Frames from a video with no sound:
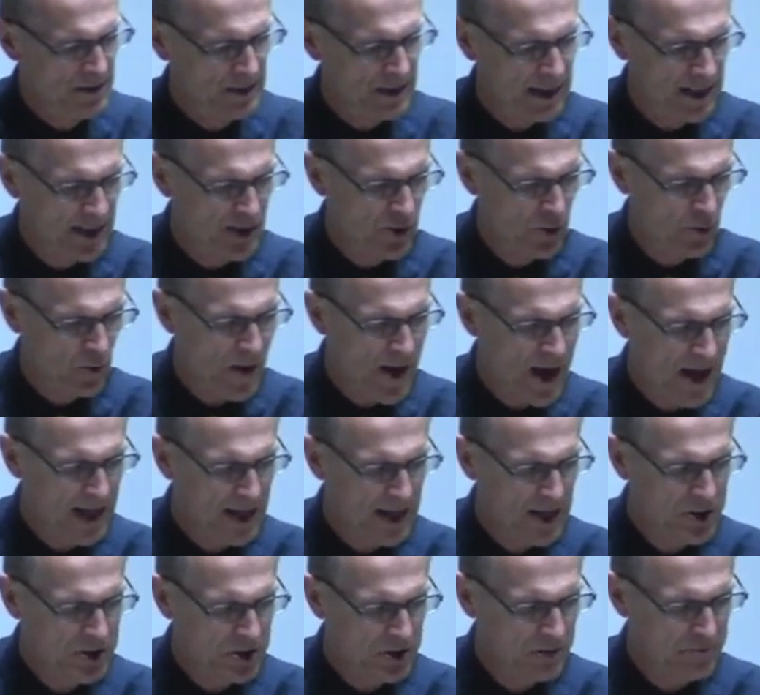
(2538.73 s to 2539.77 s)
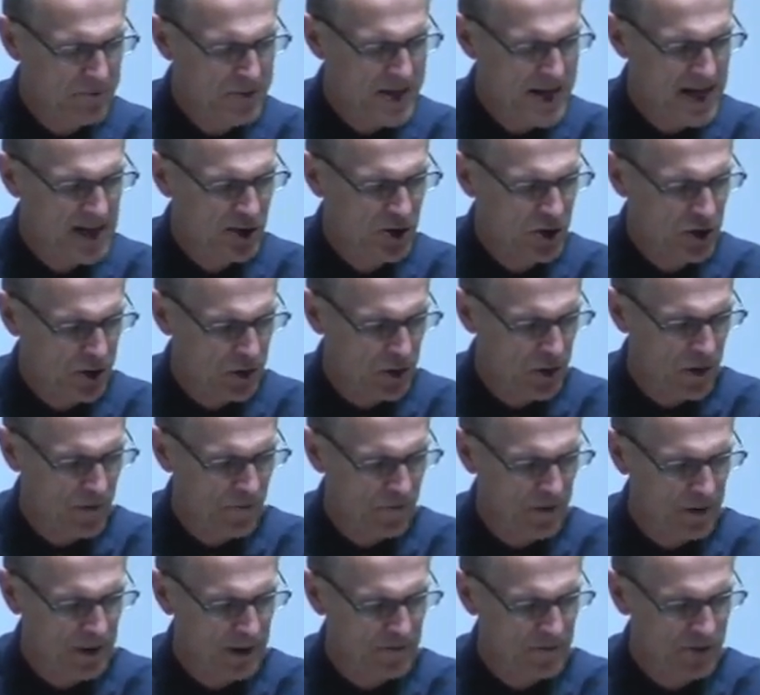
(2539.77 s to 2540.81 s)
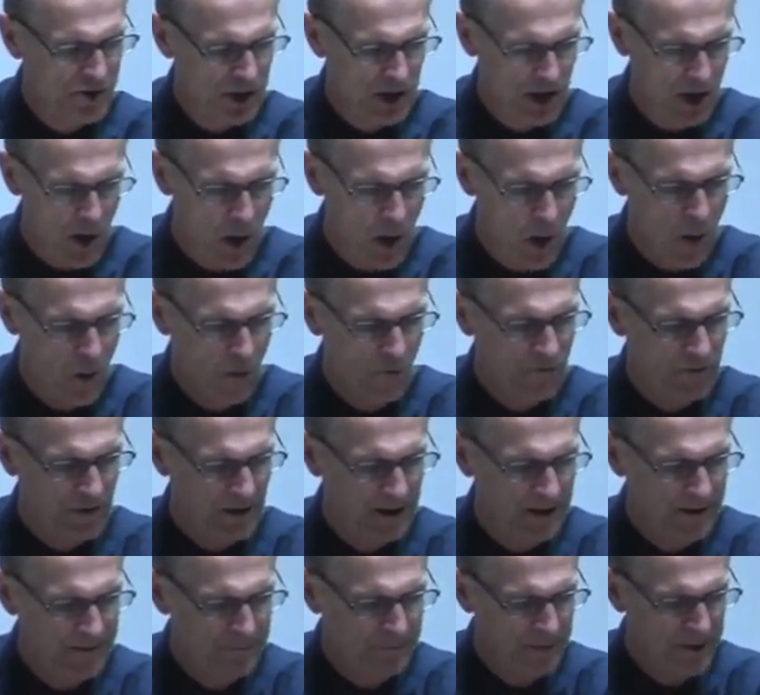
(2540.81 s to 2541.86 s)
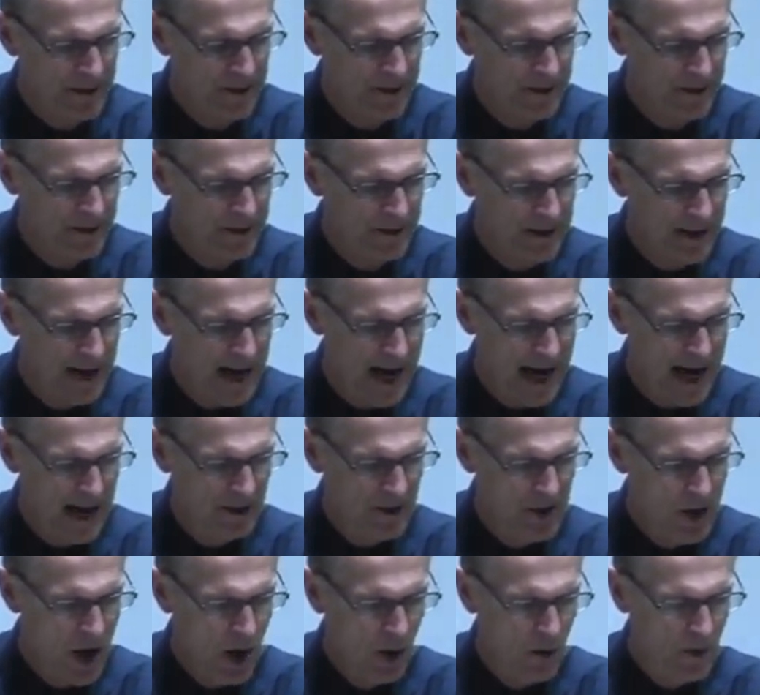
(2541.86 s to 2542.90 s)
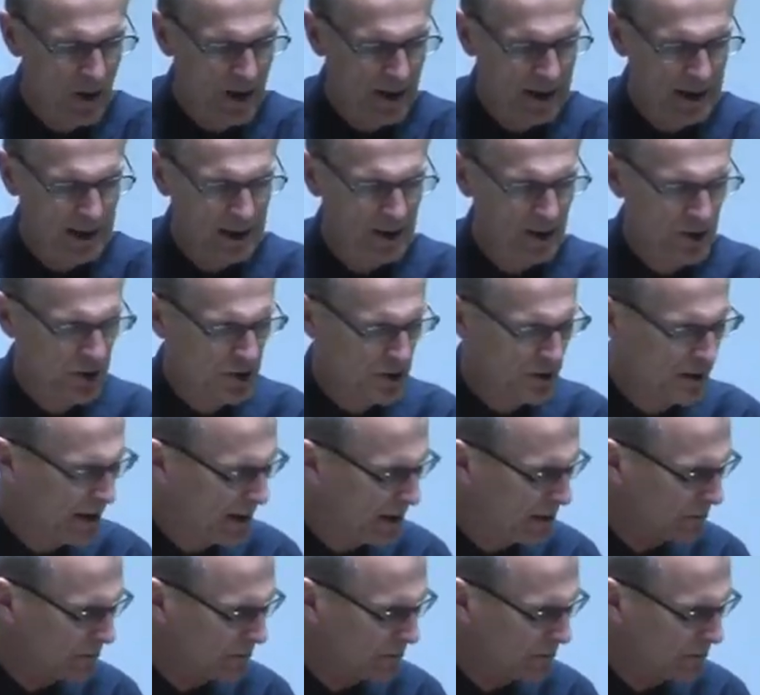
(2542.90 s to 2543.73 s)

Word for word: is ready to be a servant of Jehovah and no one else. Now,